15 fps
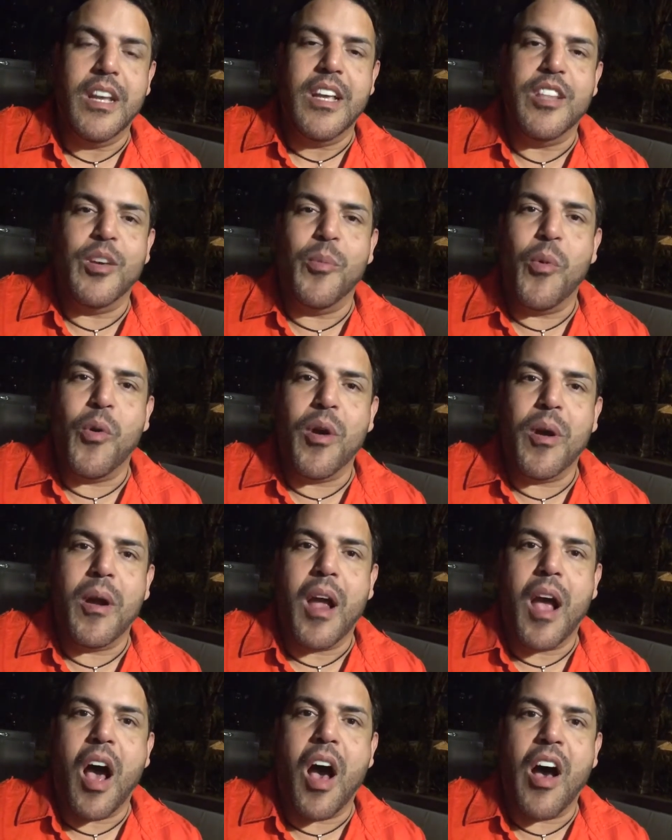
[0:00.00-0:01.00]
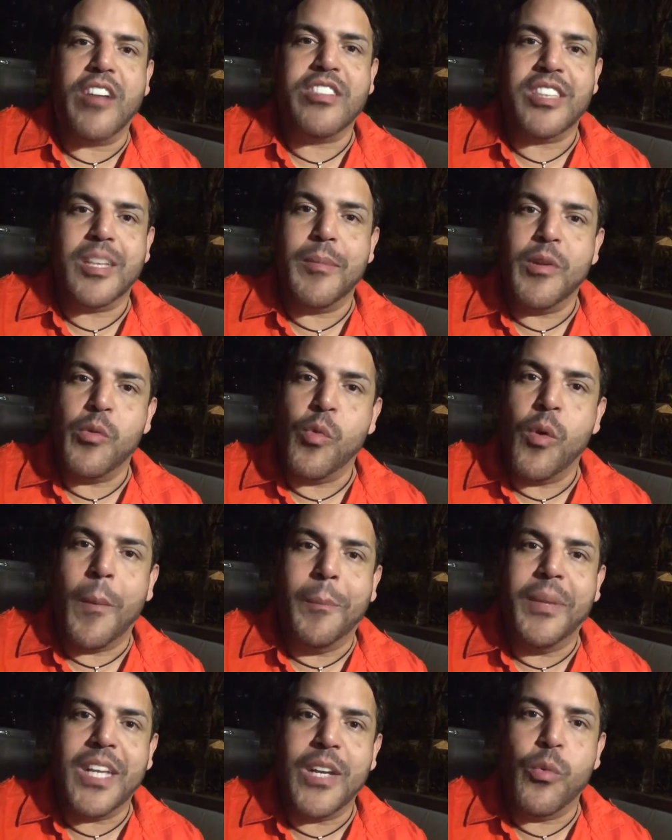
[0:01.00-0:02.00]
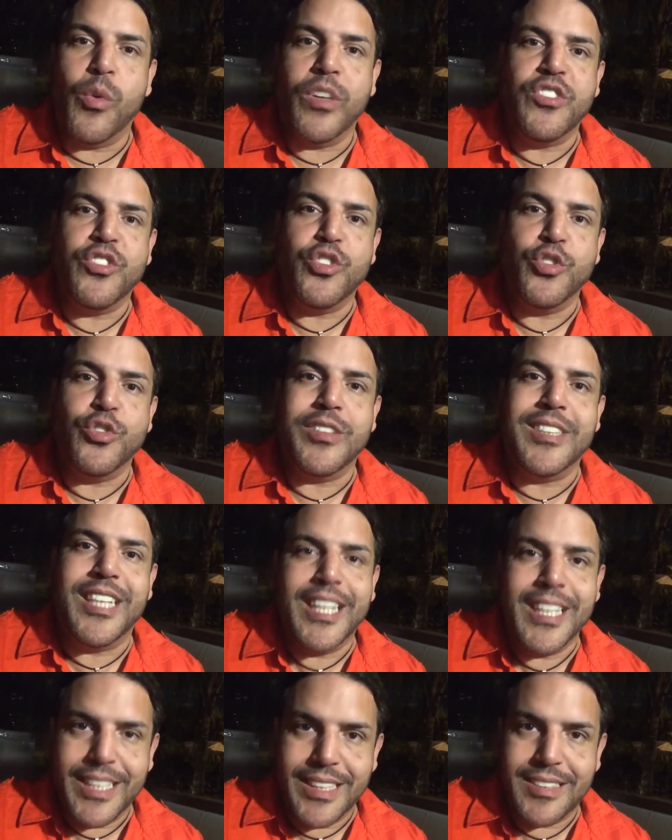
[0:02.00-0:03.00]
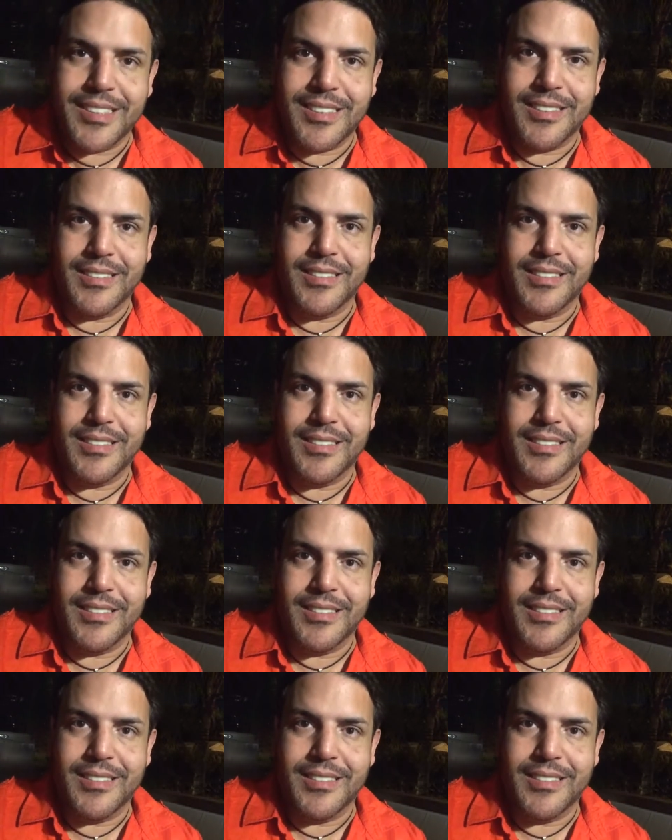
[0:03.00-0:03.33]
the more awesome it will be once you get it.